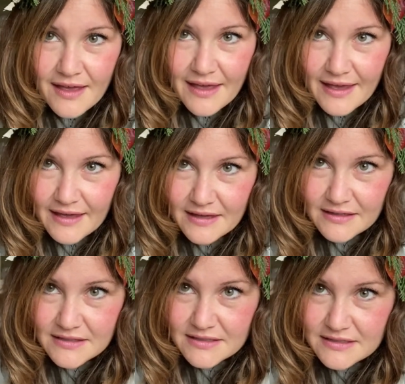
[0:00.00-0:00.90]

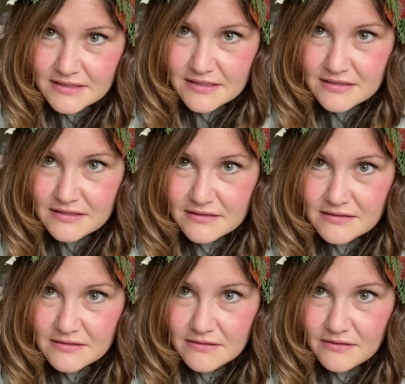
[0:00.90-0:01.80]
And
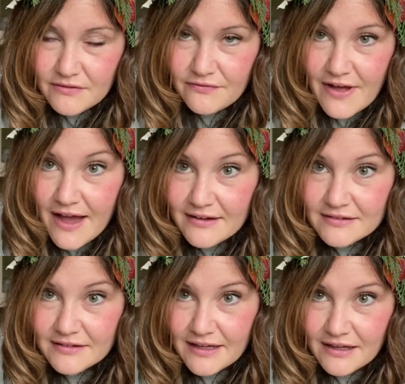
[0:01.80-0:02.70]

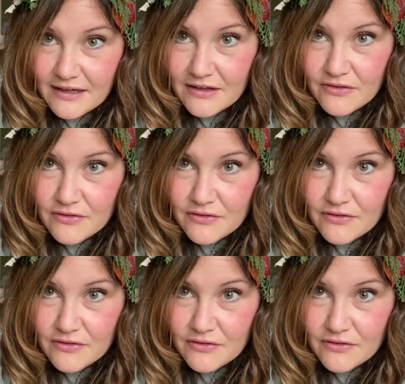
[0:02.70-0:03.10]
finally,